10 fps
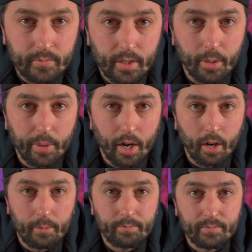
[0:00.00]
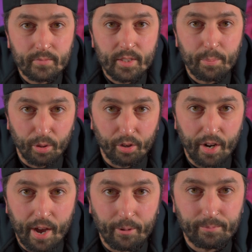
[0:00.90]
Here we are, blurred
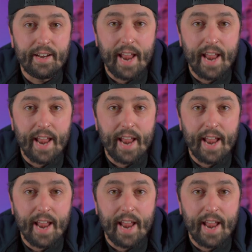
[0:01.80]
out.